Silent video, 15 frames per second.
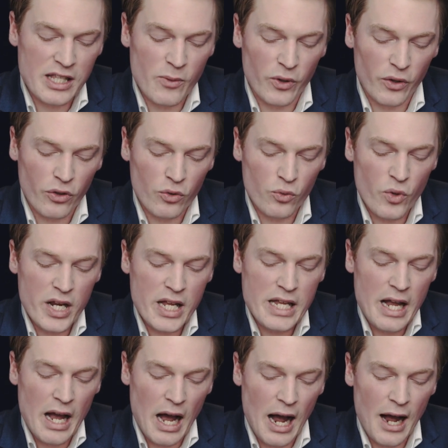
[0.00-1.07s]
there were
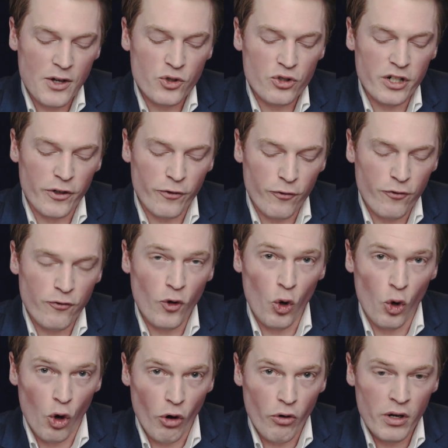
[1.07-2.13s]

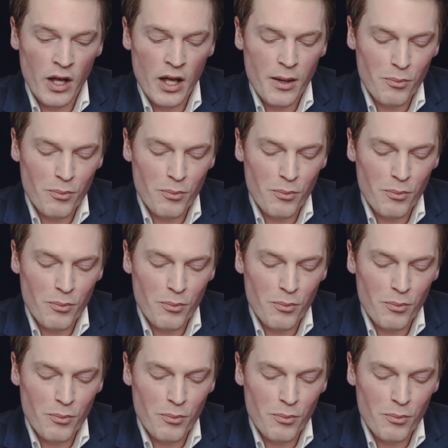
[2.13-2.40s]
304